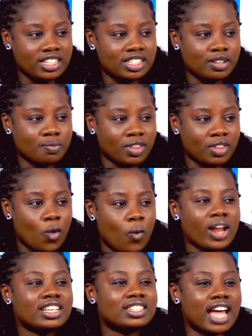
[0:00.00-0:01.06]
When you
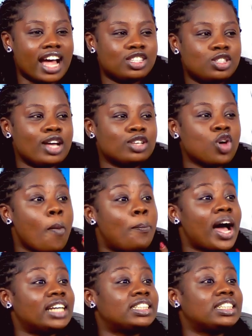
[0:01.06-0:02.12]
start, you are so
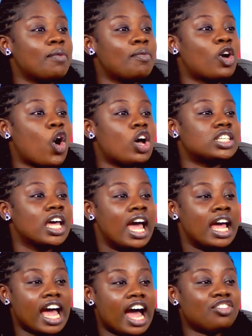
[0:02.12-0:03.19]
passionate because the
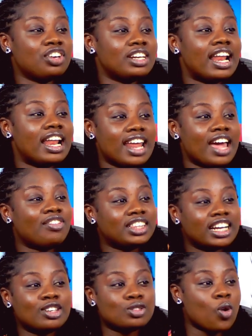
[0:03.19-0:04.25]
adrenaline, everything
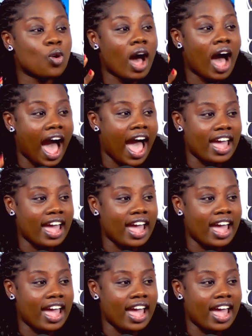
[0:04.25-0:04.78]
is so high.